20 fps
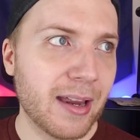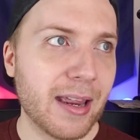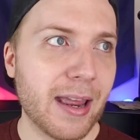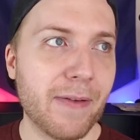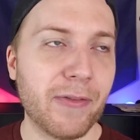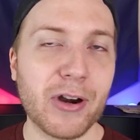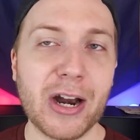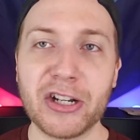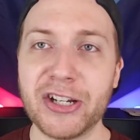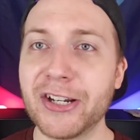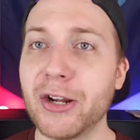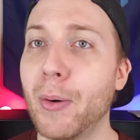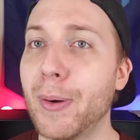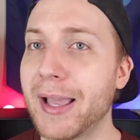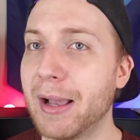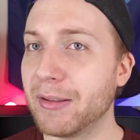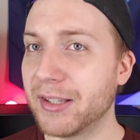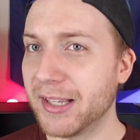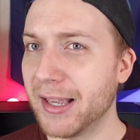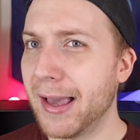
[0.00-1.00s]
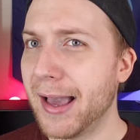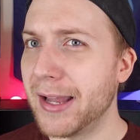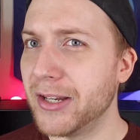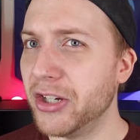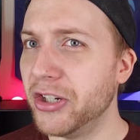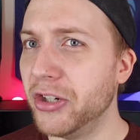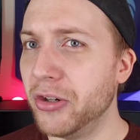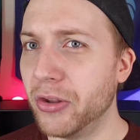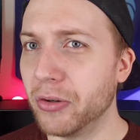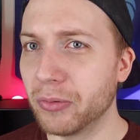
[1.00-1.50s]
If you're actually going outside
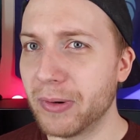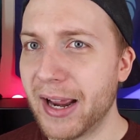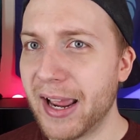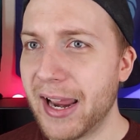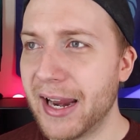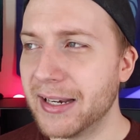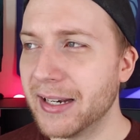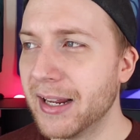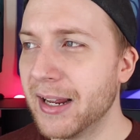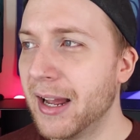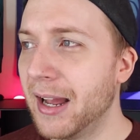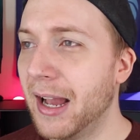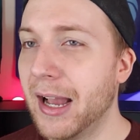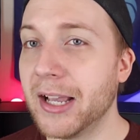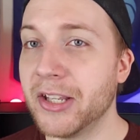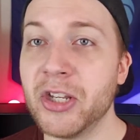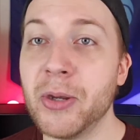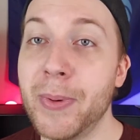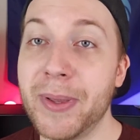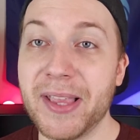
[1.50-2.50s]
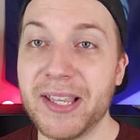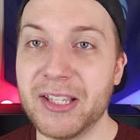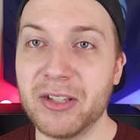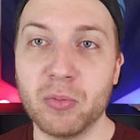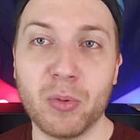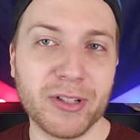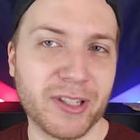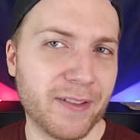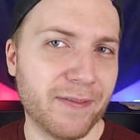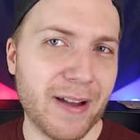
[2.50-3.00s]
to do the raid, assuming this is
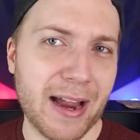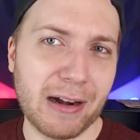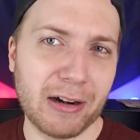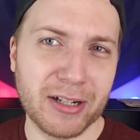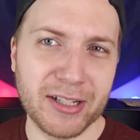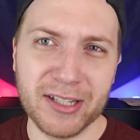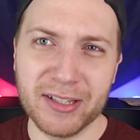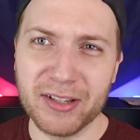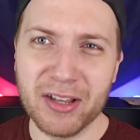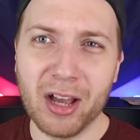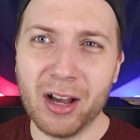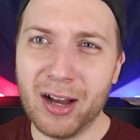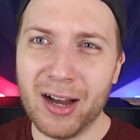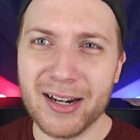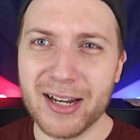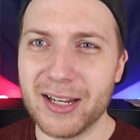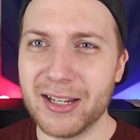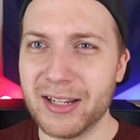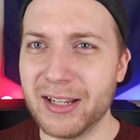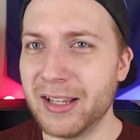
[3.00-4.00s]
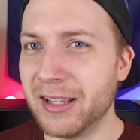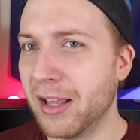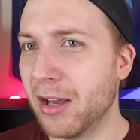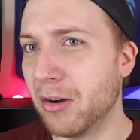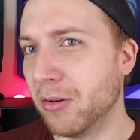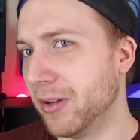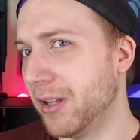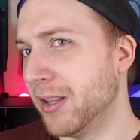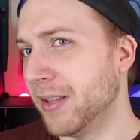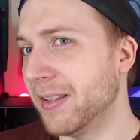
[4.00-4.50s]
once the virus is gone and
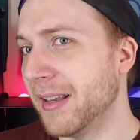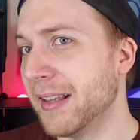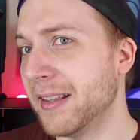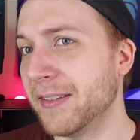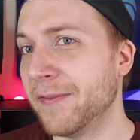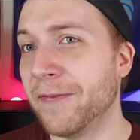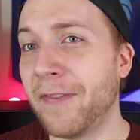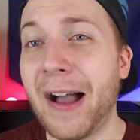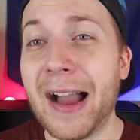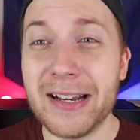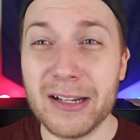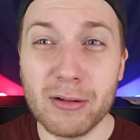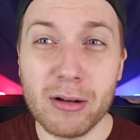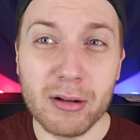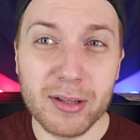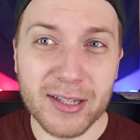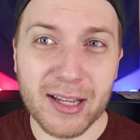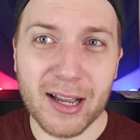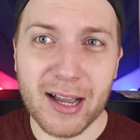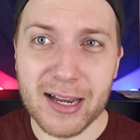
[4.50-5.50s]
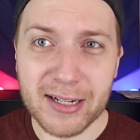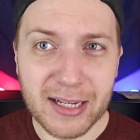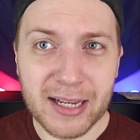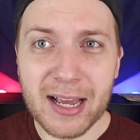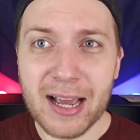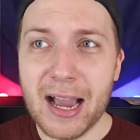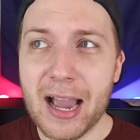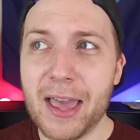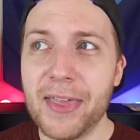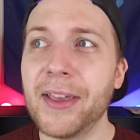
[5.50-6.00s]
it's fine to go outside,
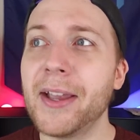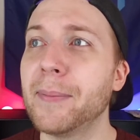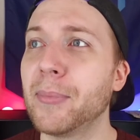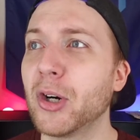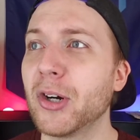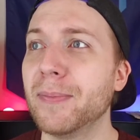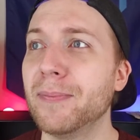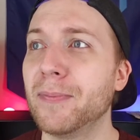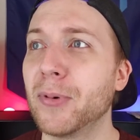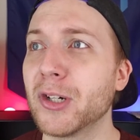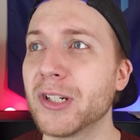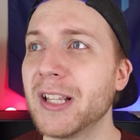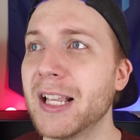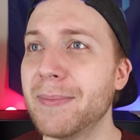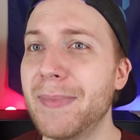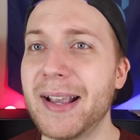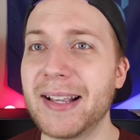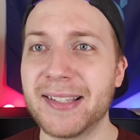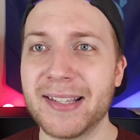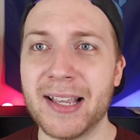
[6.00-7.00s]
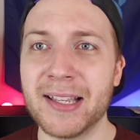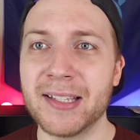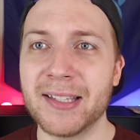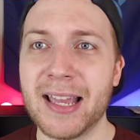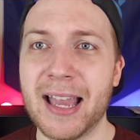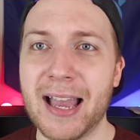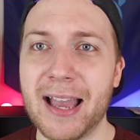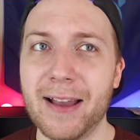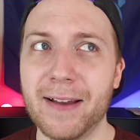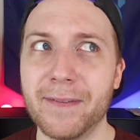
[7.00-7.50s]
I think it personally makes sense to
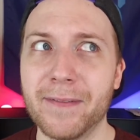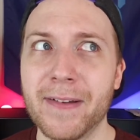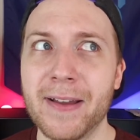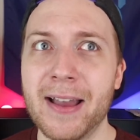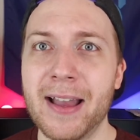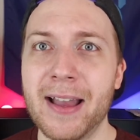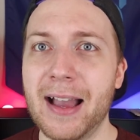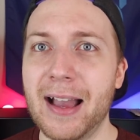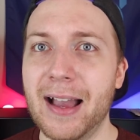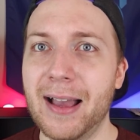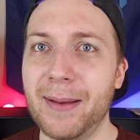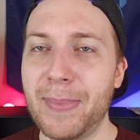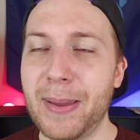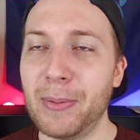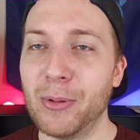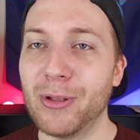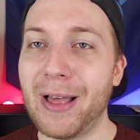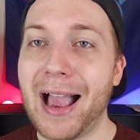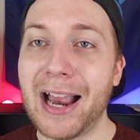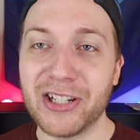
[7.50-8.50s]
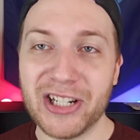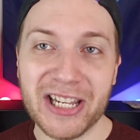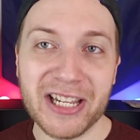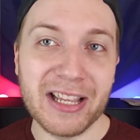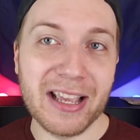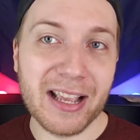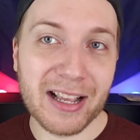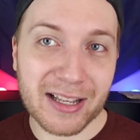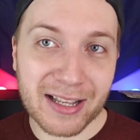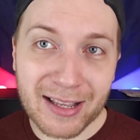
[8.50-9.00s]
have people
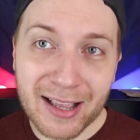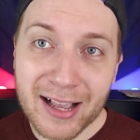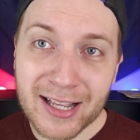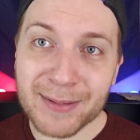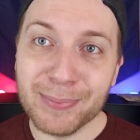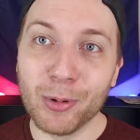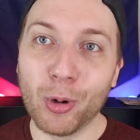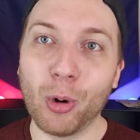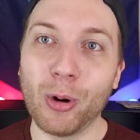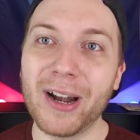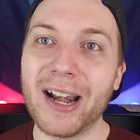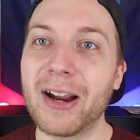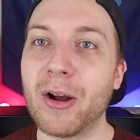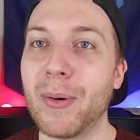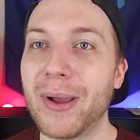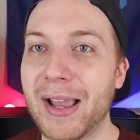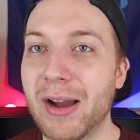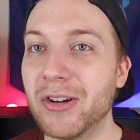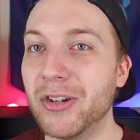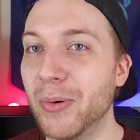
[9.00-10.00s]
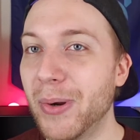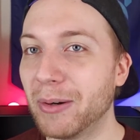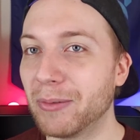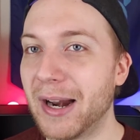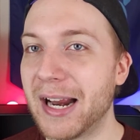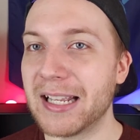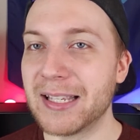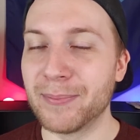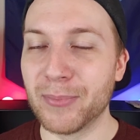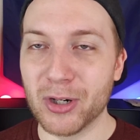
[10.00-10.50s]
actually exploring and going out doing
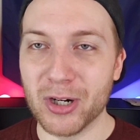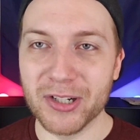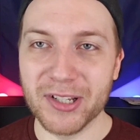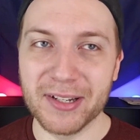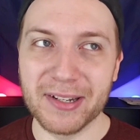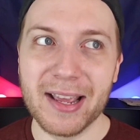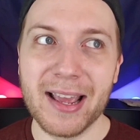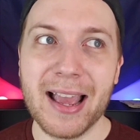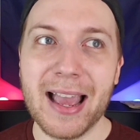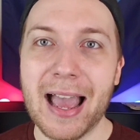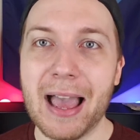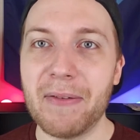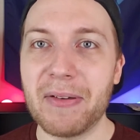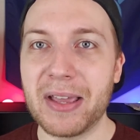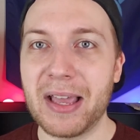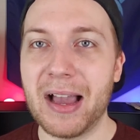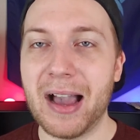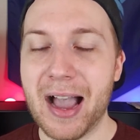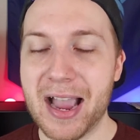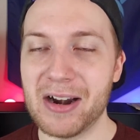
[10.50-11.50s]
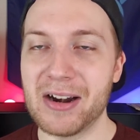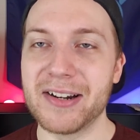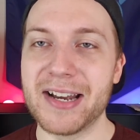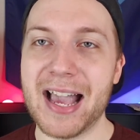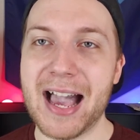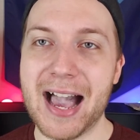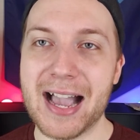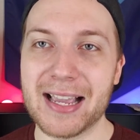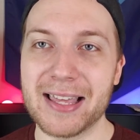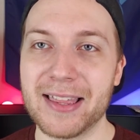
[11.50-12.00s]
raids in person, having a higher
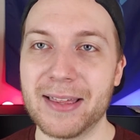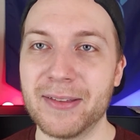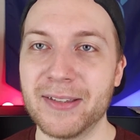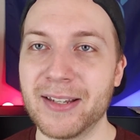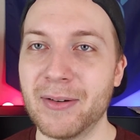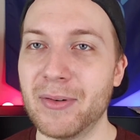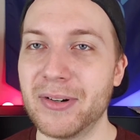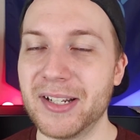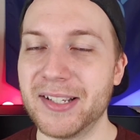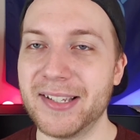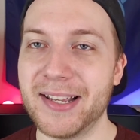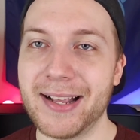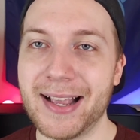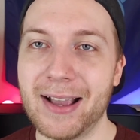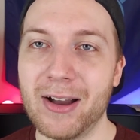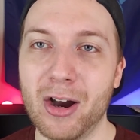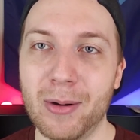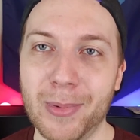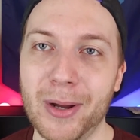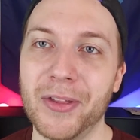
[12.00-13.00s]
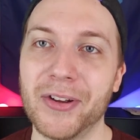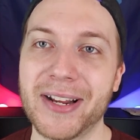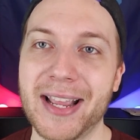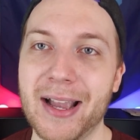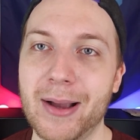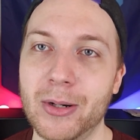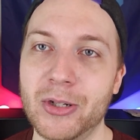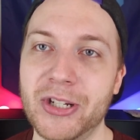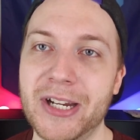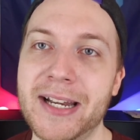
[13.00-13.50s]
attack than someone just sitting at home on their
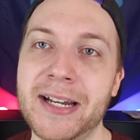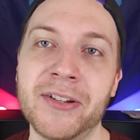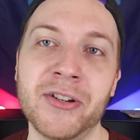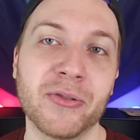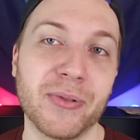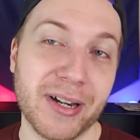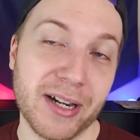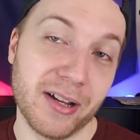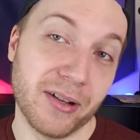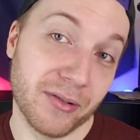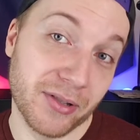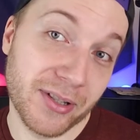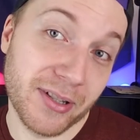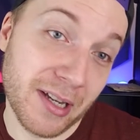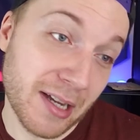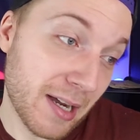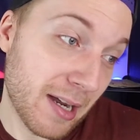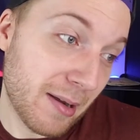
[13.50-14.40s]
couch eating Doritos.